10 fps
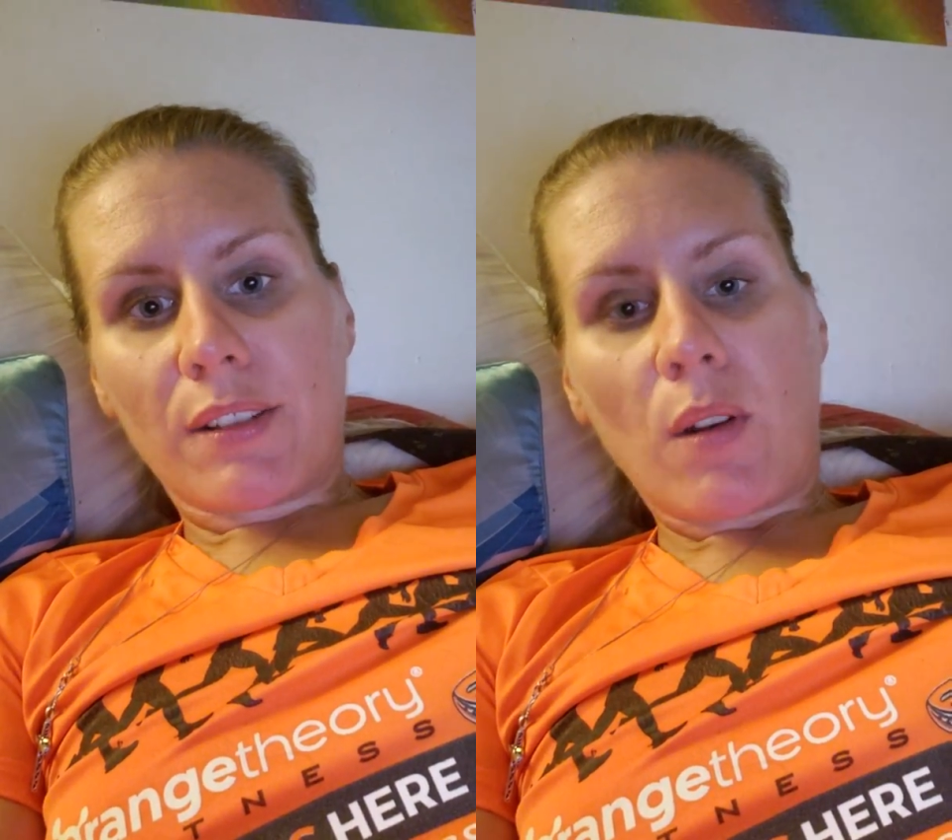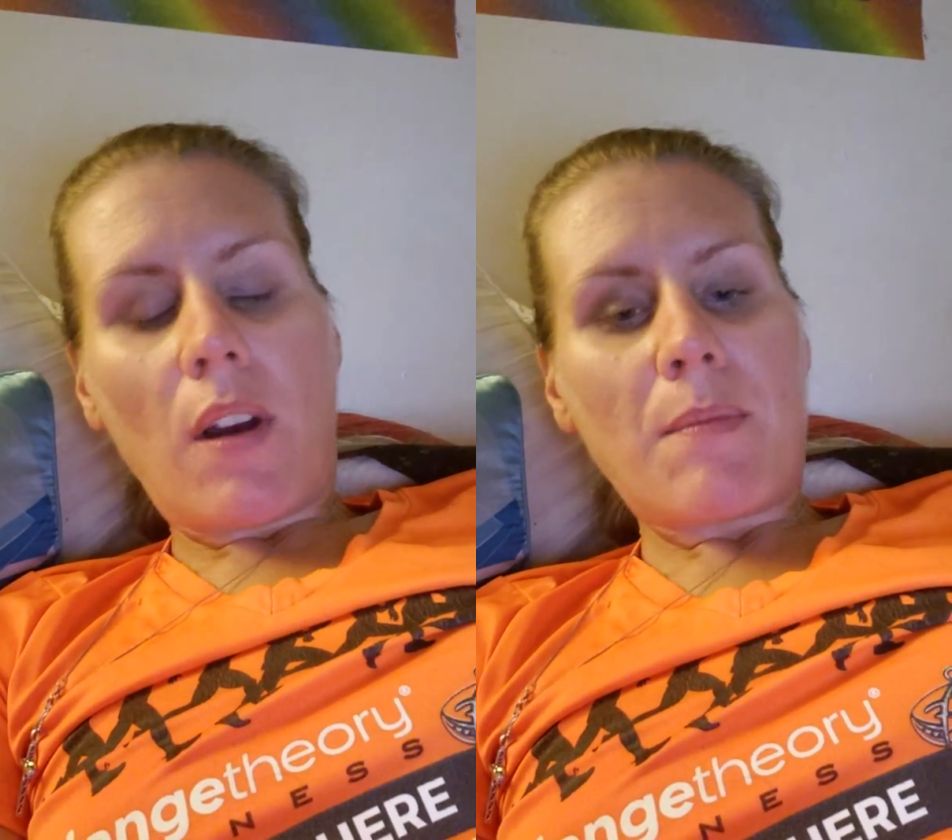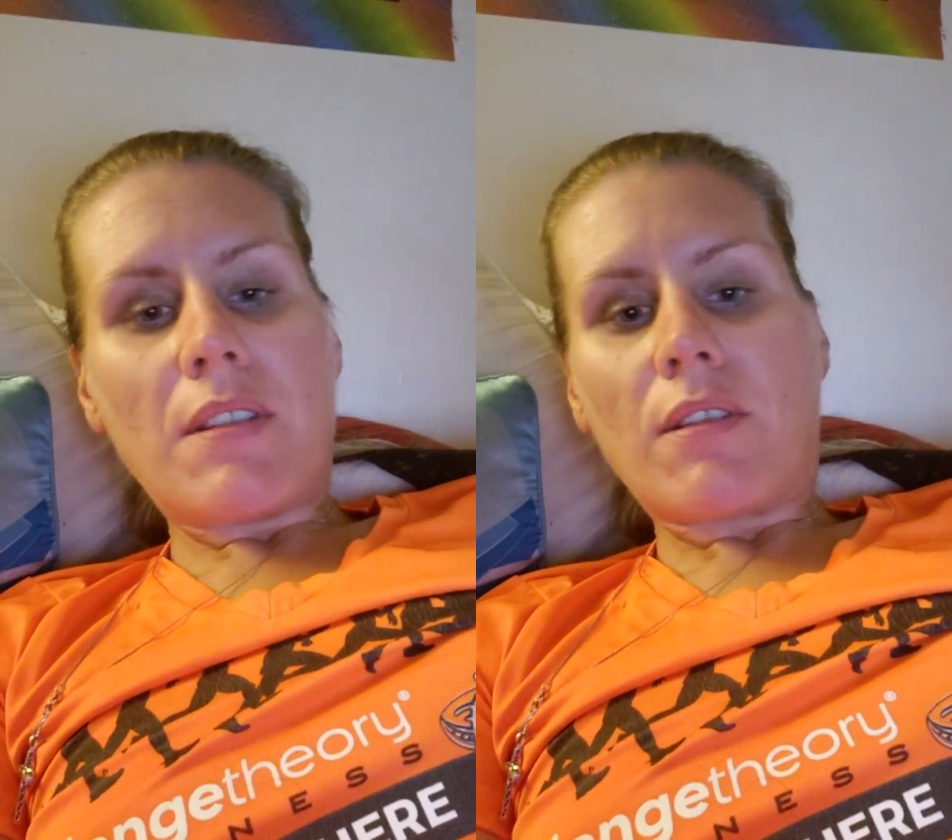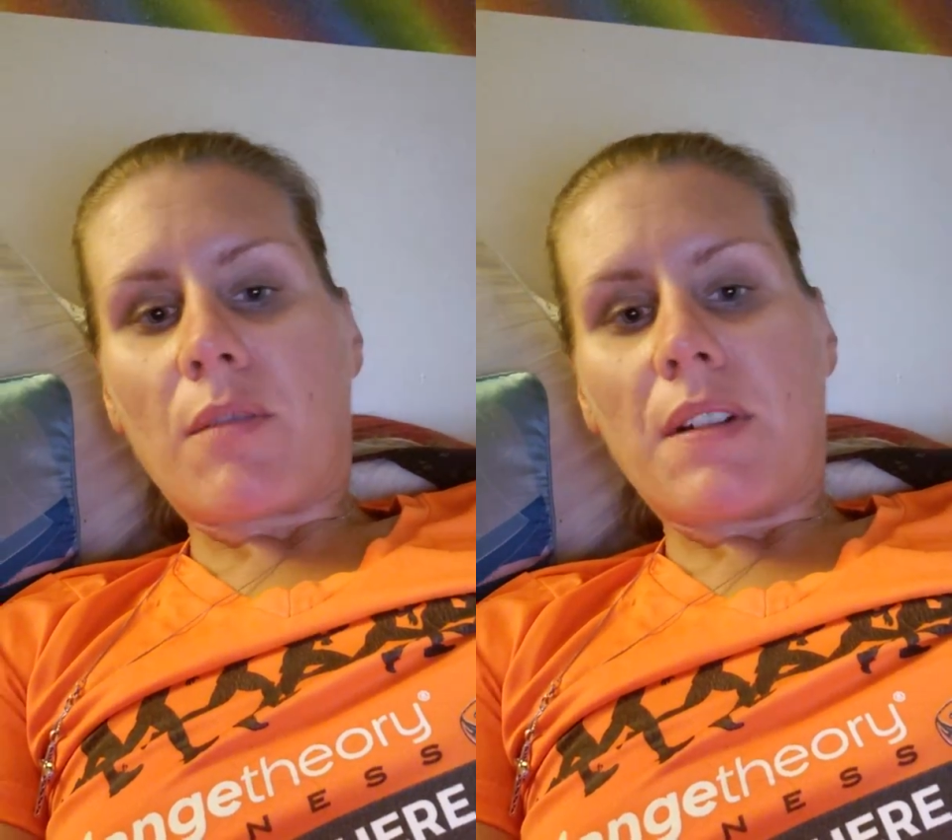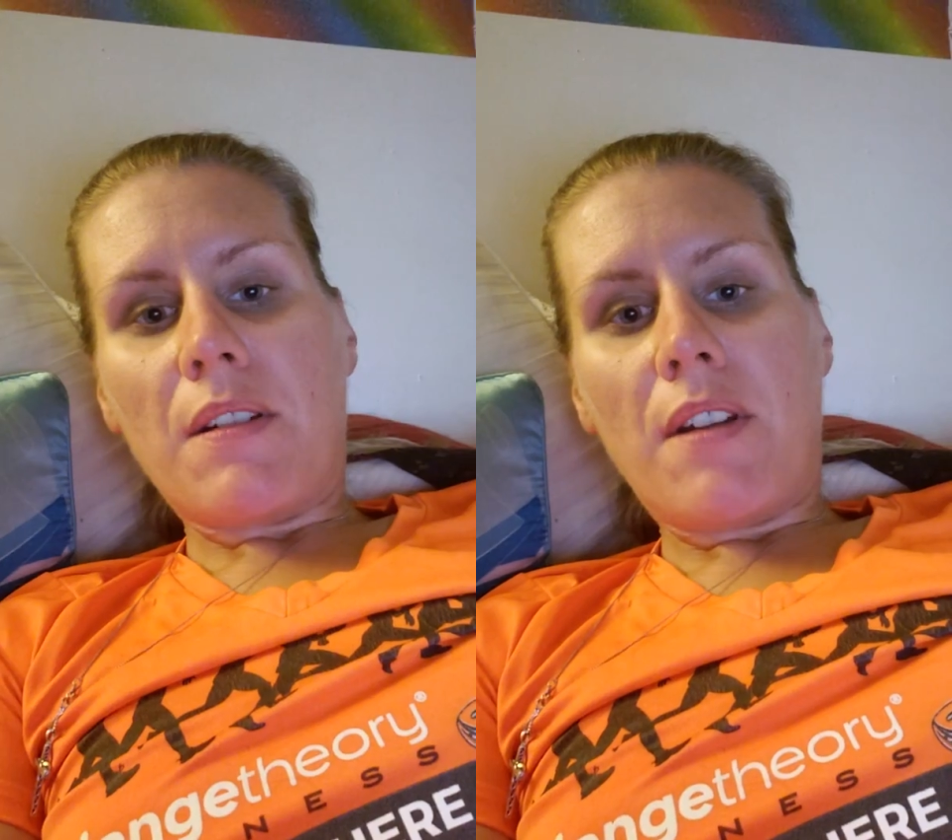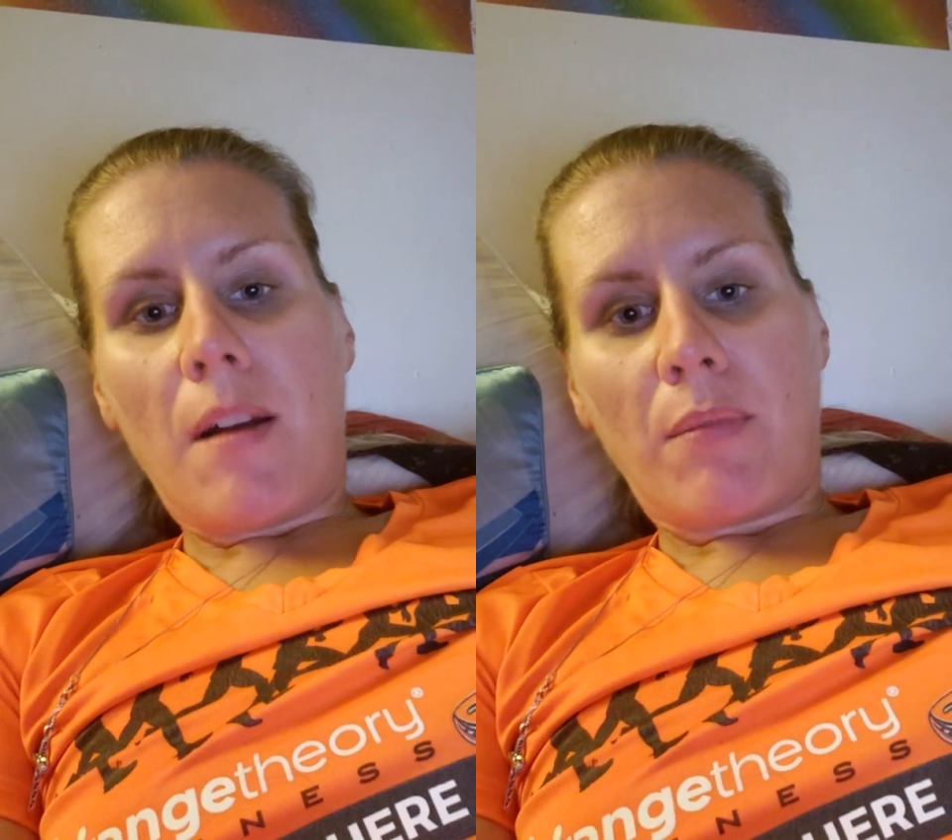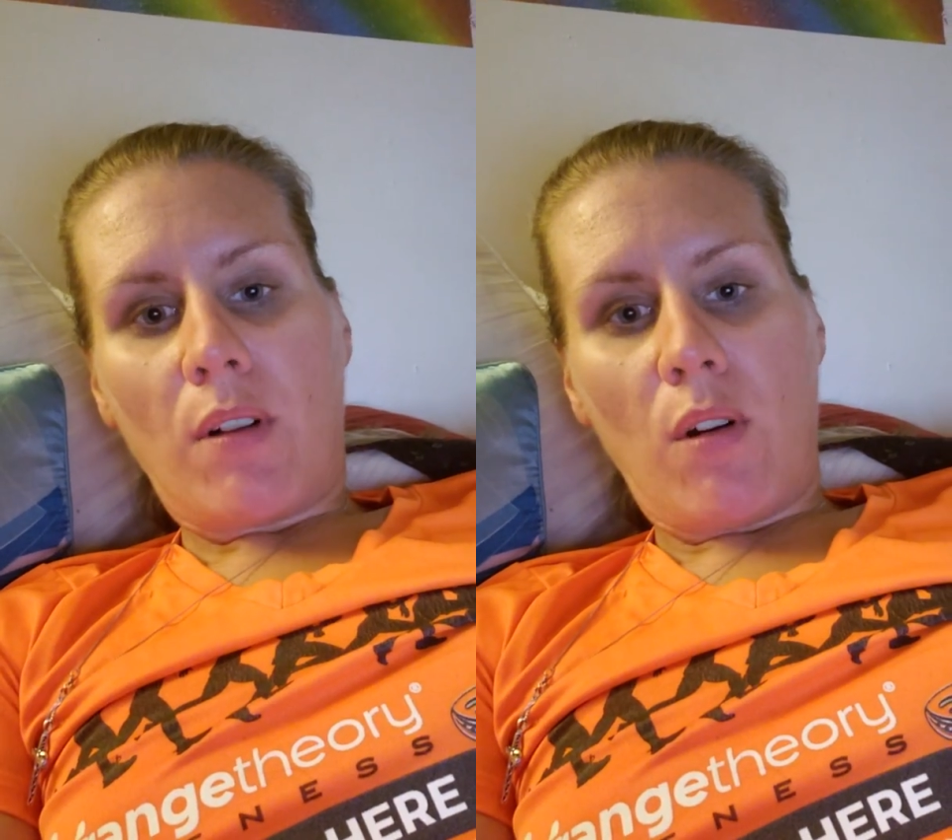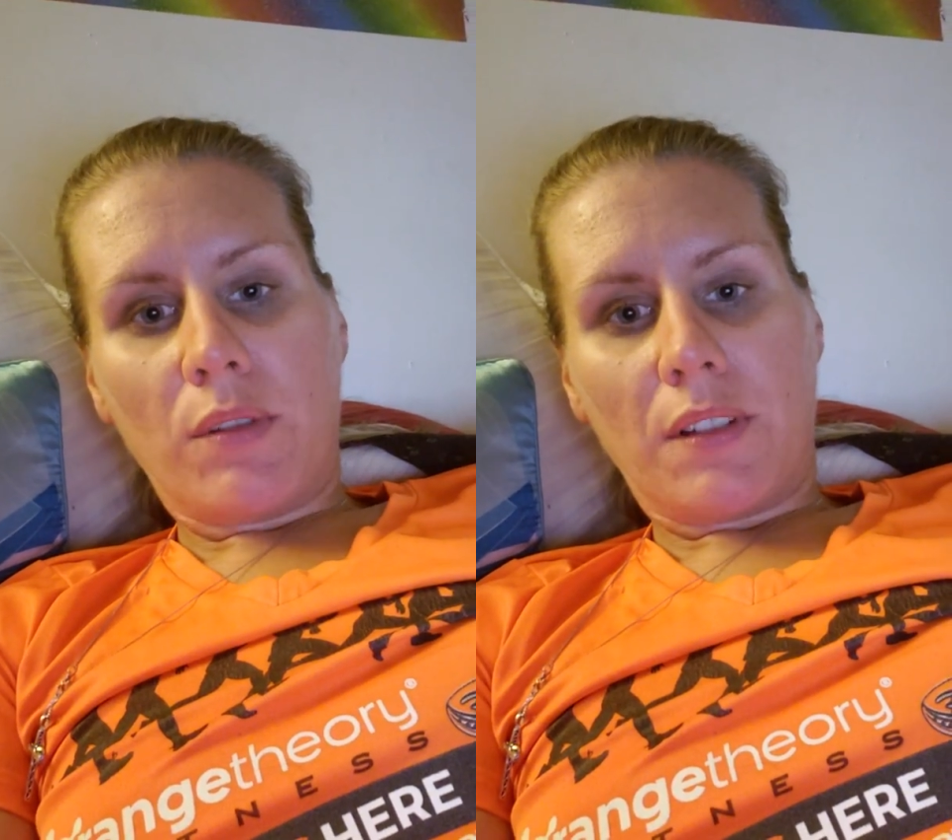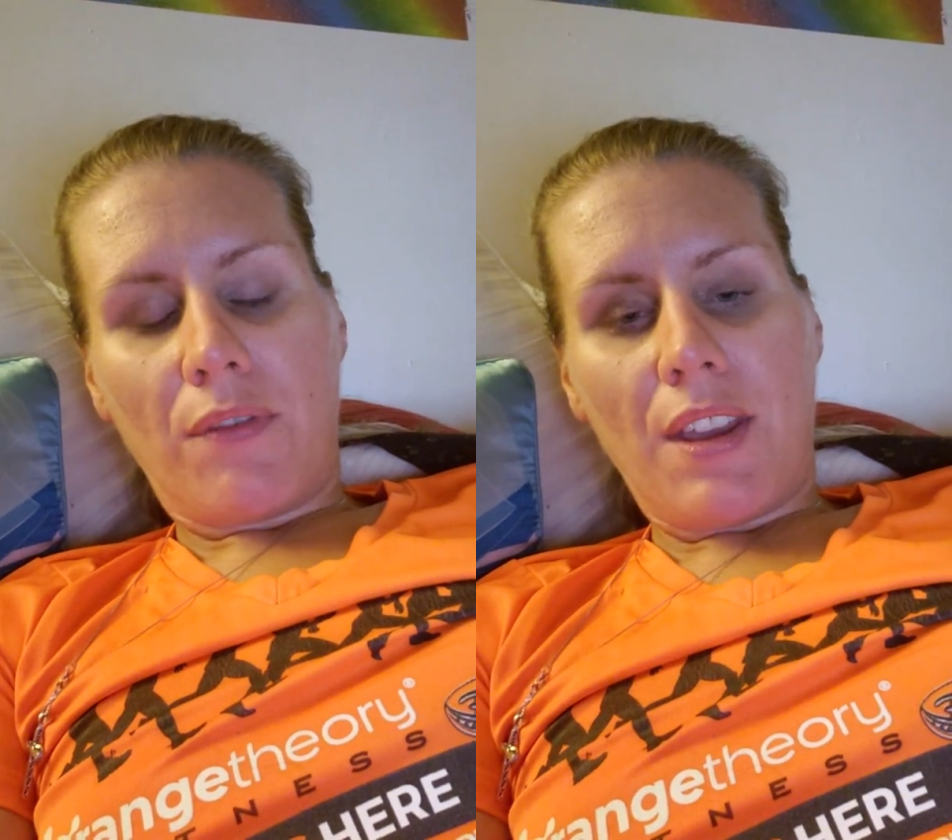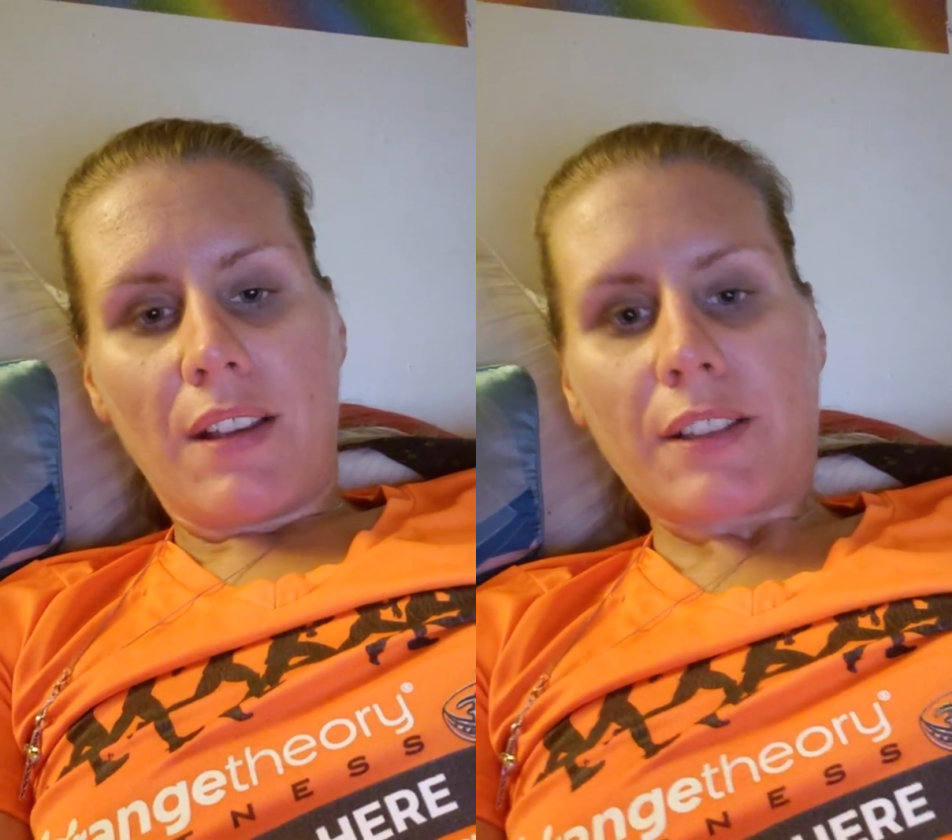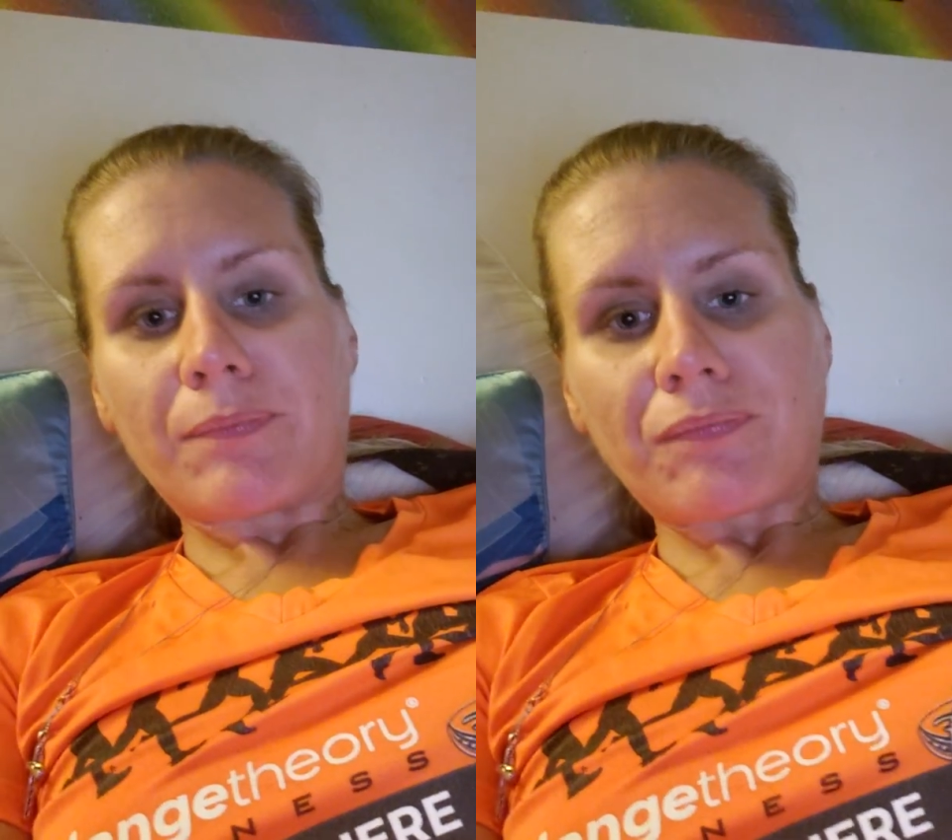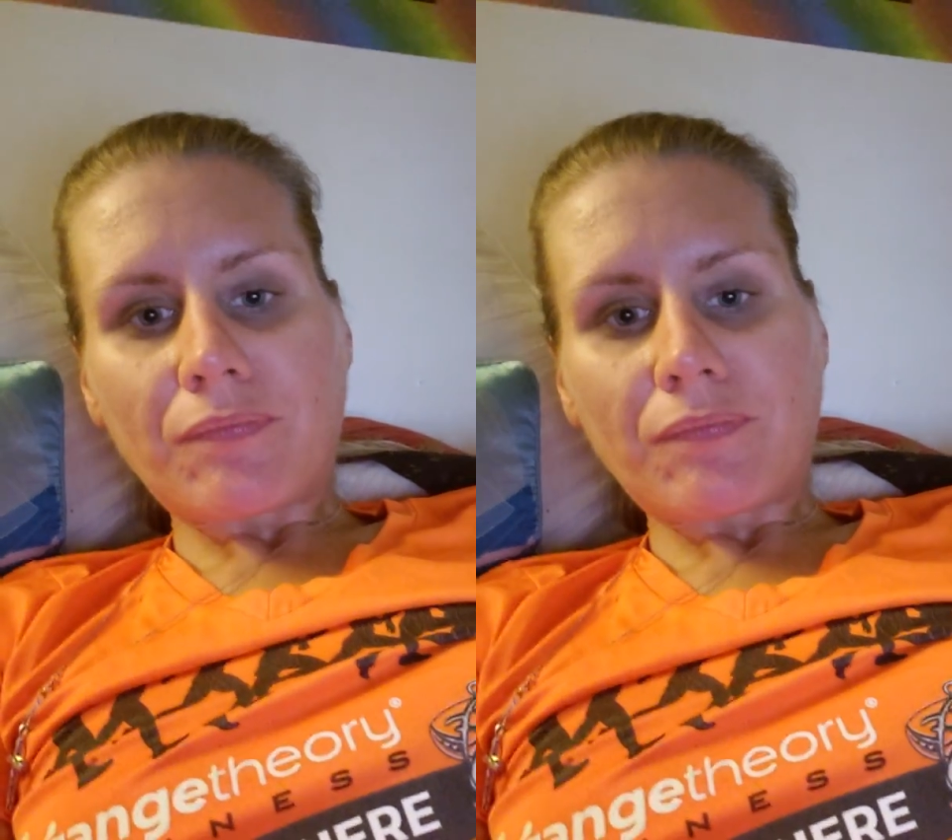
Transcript: So, I mean, there could be a number, host of things.